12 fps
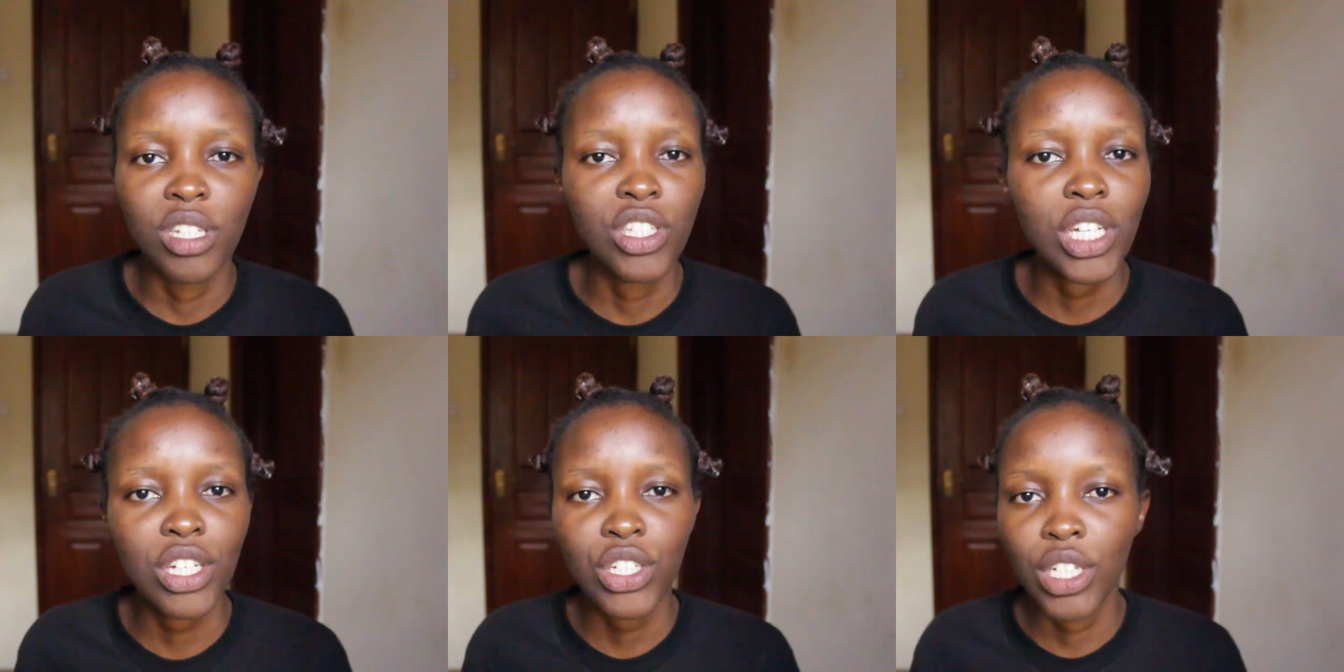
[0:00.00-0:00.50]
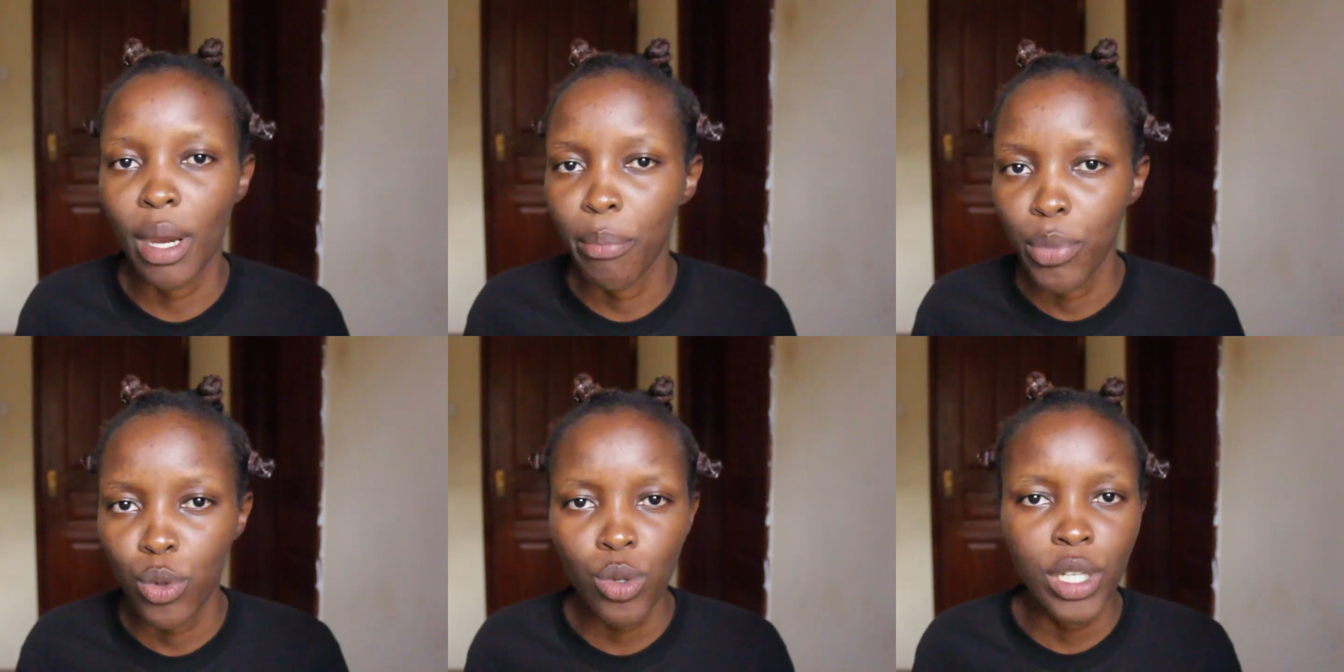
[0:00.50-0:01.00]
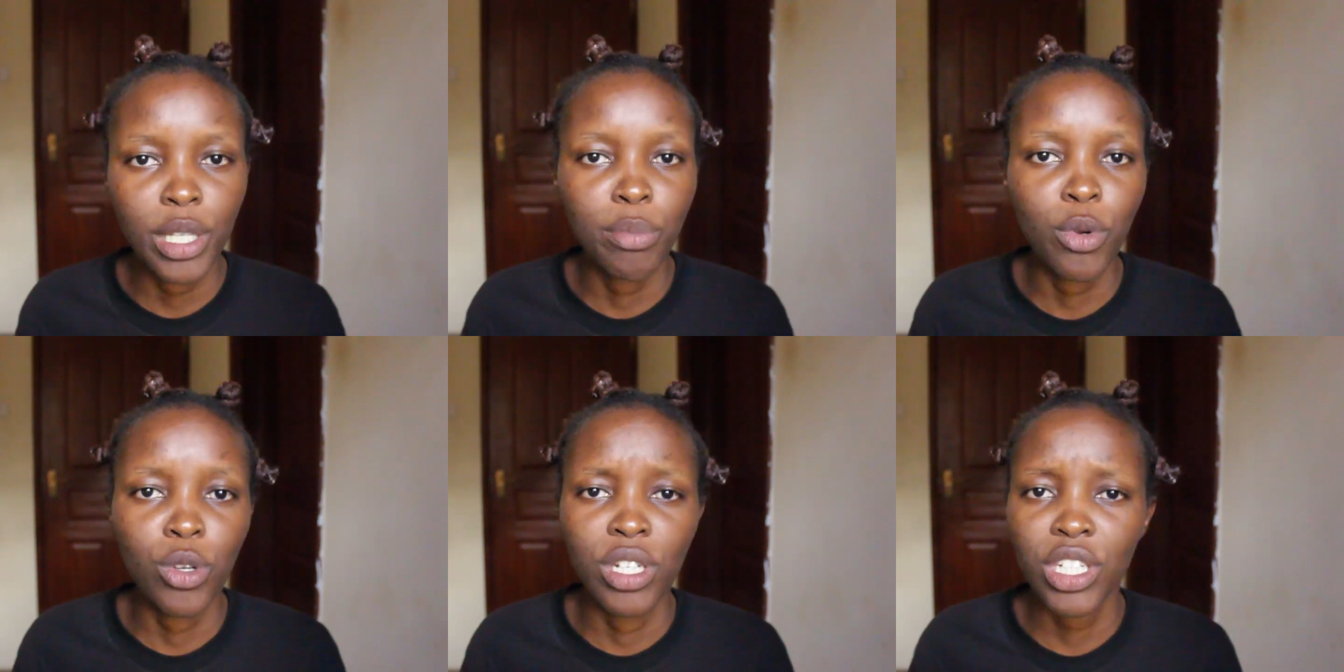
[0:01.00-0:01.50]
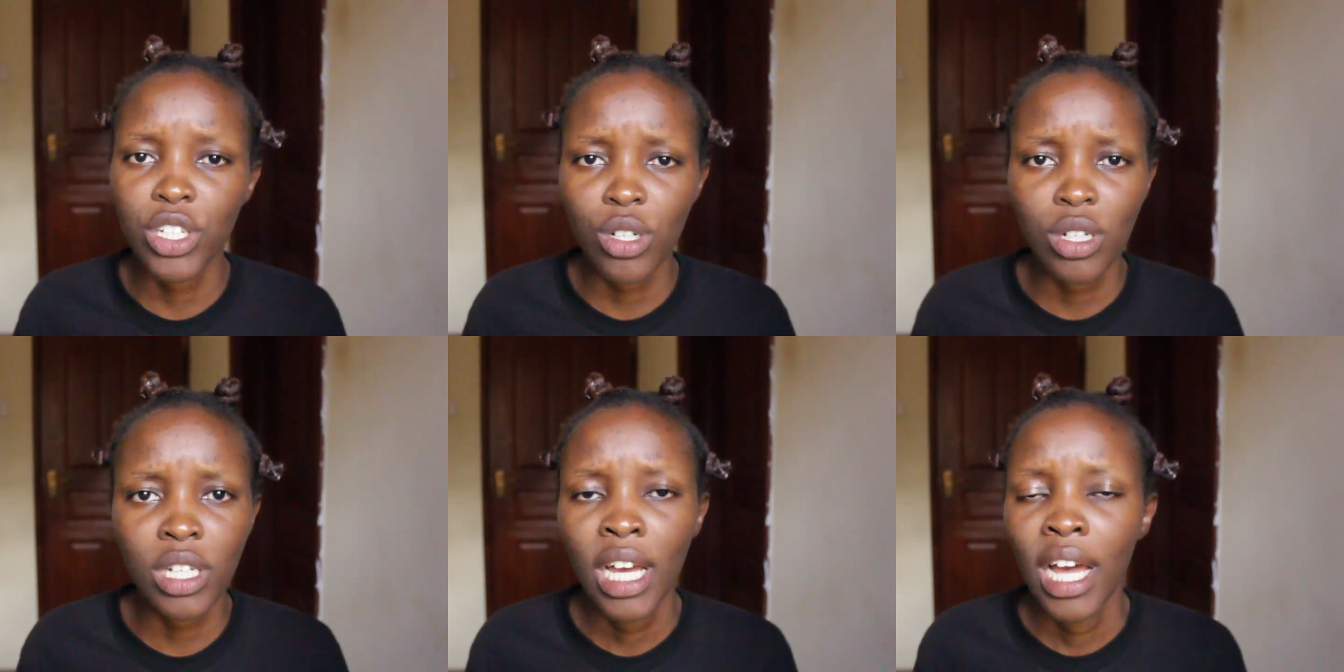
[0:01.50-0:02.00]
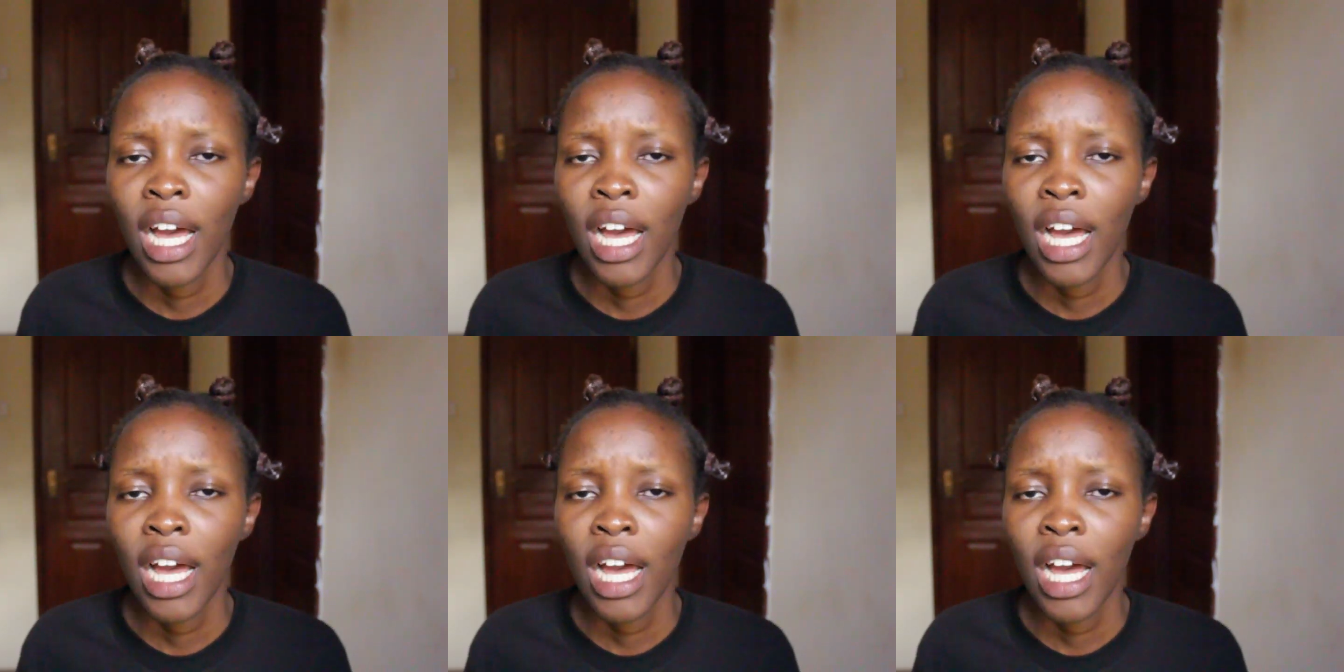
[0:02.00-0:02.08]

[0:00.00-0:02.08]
It's just shampoo, deep condition,